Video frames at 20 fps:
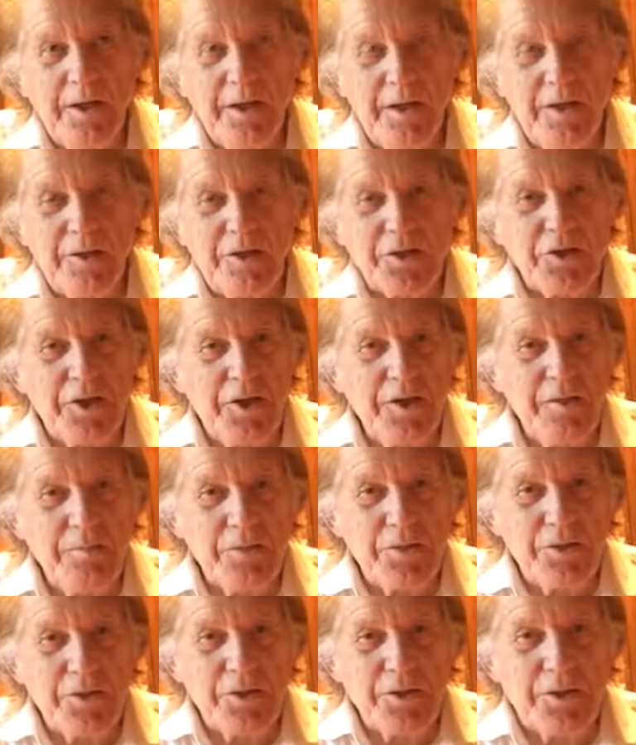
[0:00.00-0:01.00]
it
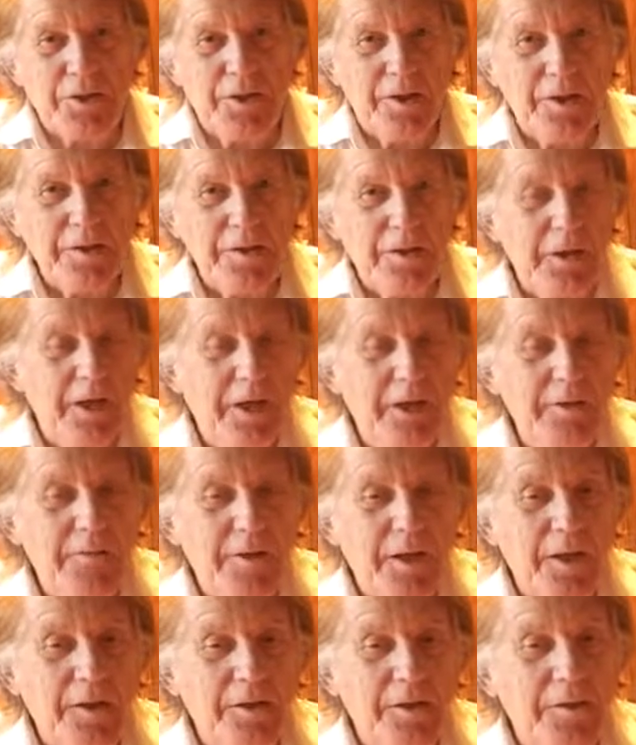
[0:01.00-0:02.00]
seems that
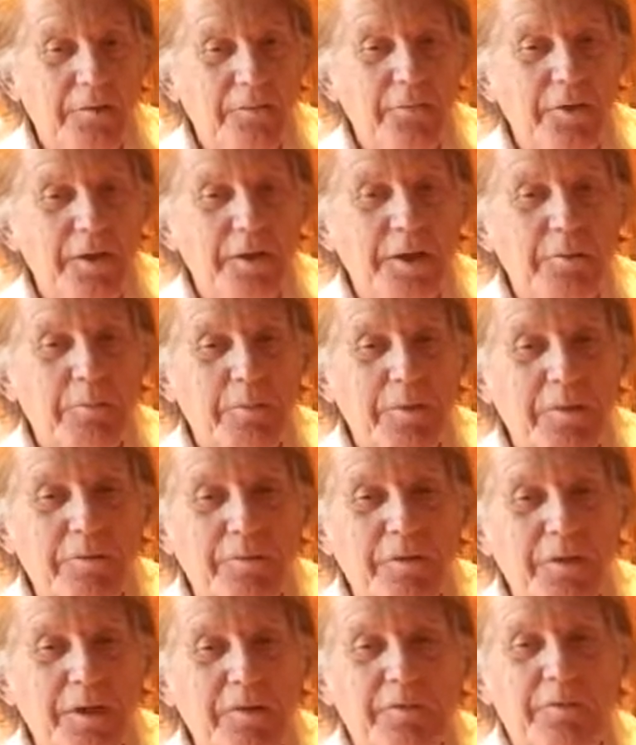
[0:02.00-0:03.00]
even under the Freedom
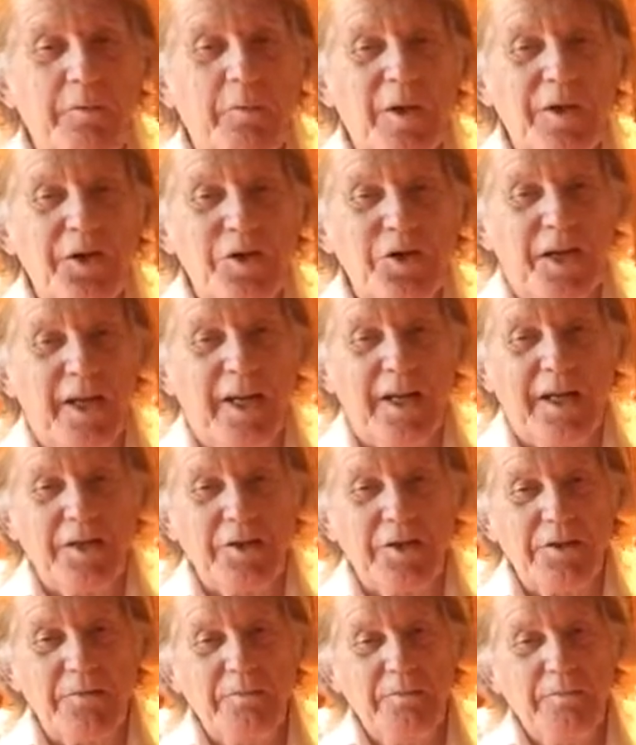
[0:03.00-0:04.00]
of Information
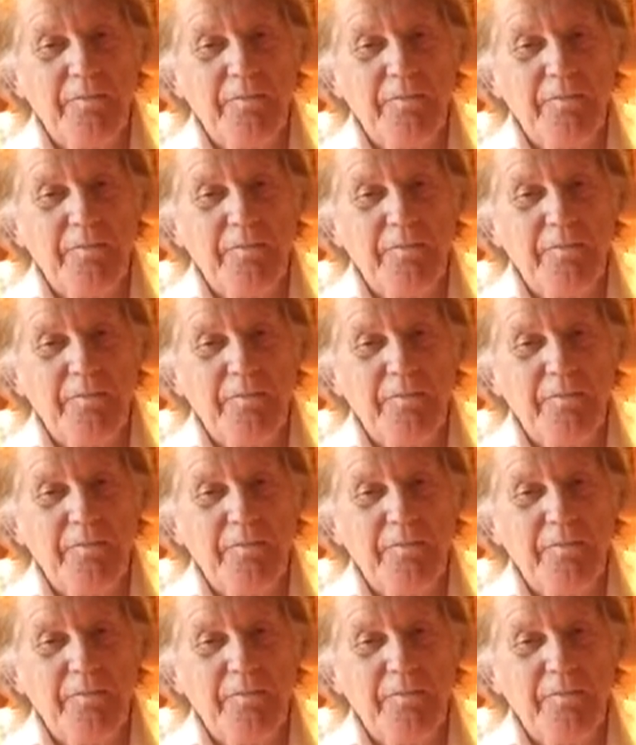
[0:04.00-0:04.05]
Act,